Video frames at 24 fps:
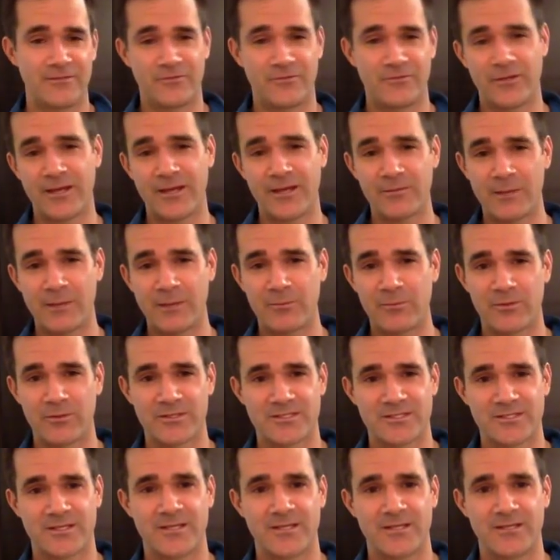not a member of the
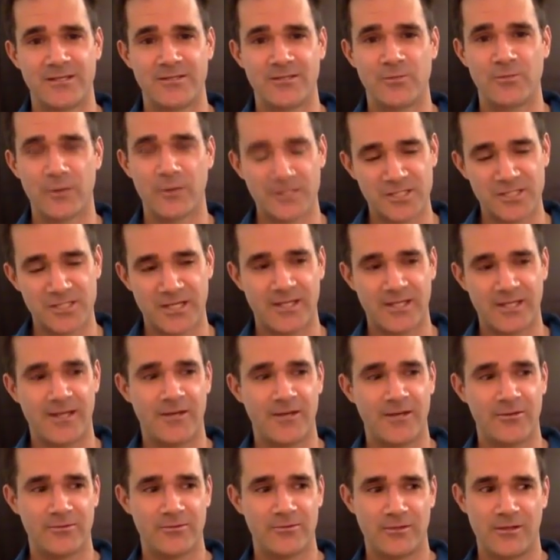site and you want to check it
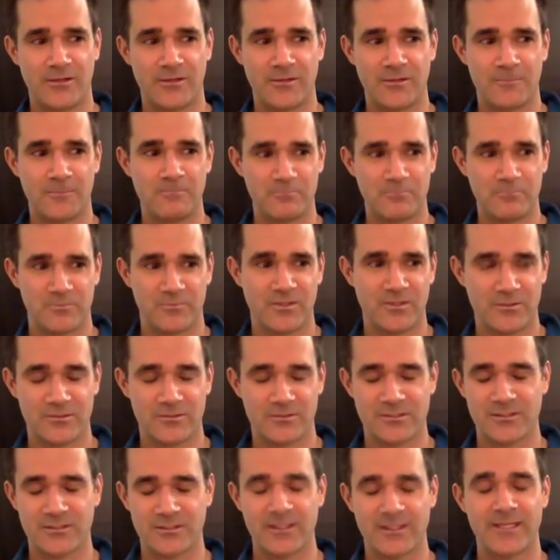out,
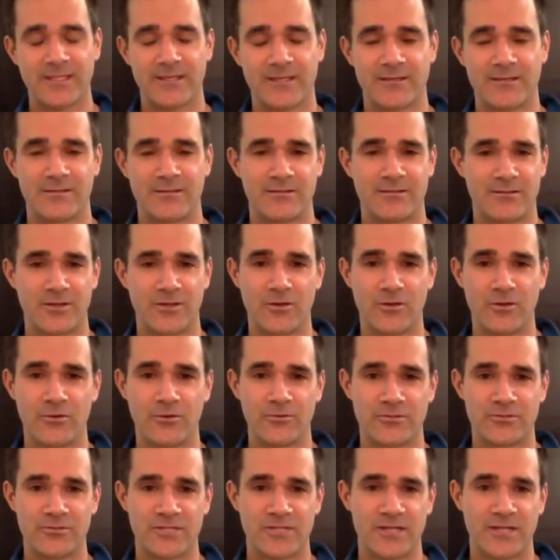there's a link.
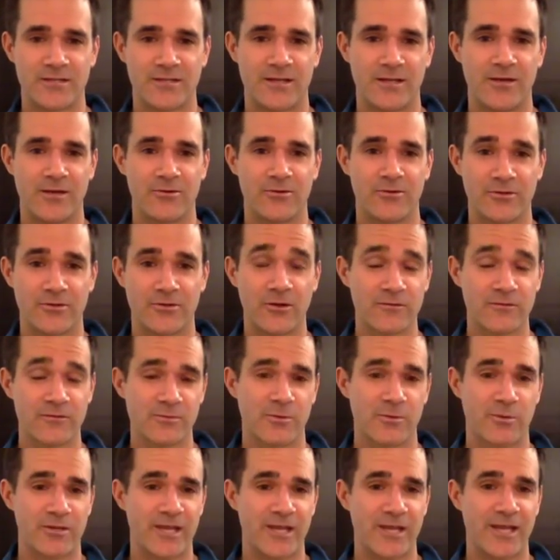Go check out Golf
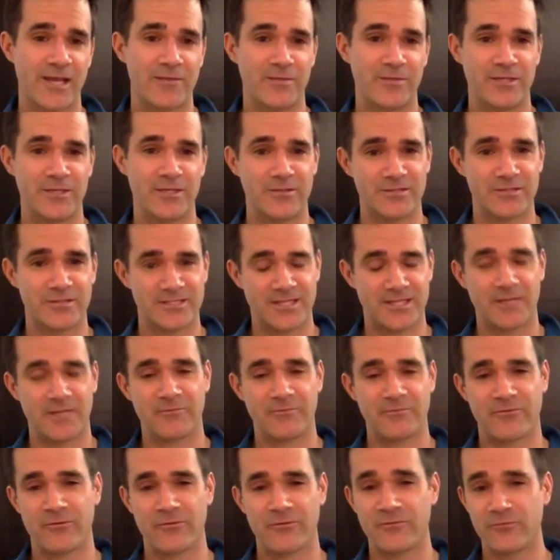Smart Academy. You can sign up
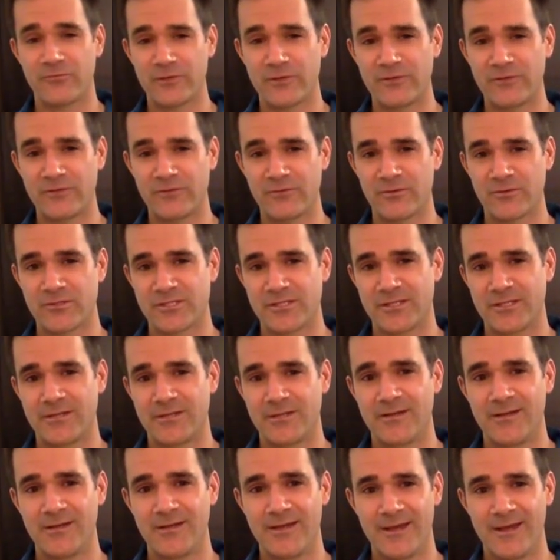for a free version
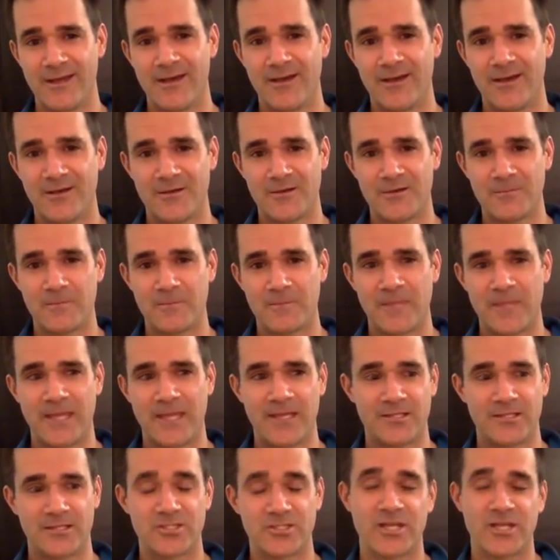
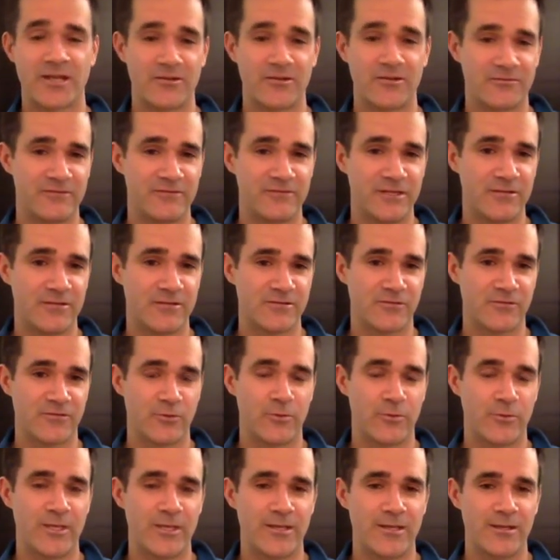and check out the videos for a
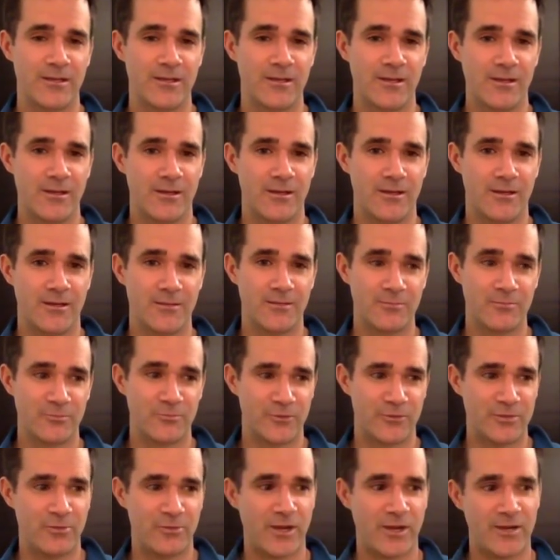week. I'm
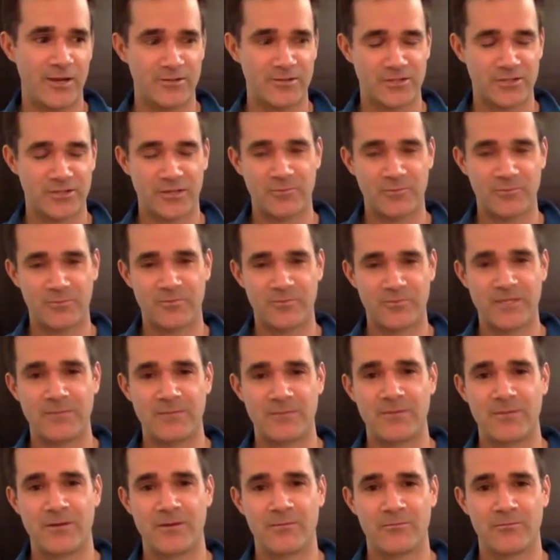pretty proud. Try to keep
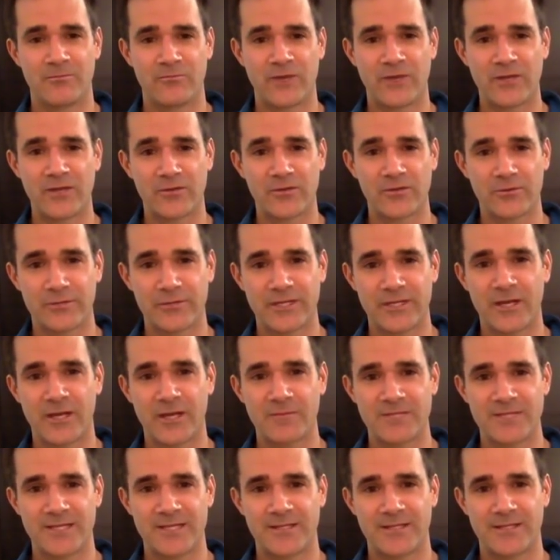them regularly
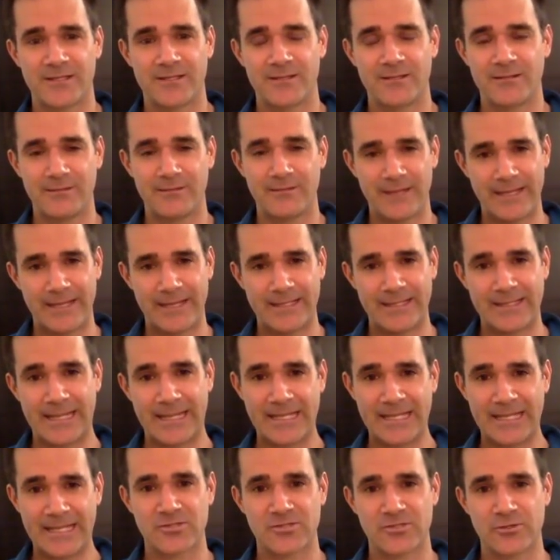updated and
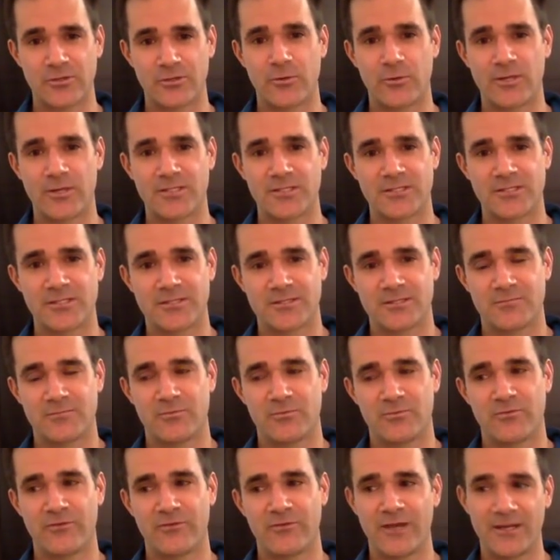answer your questions and
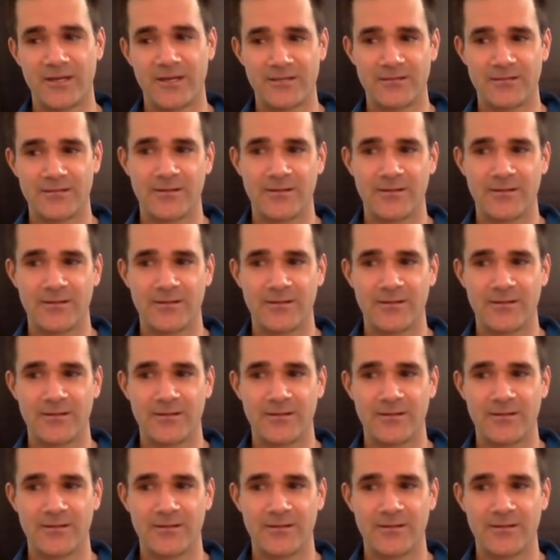provide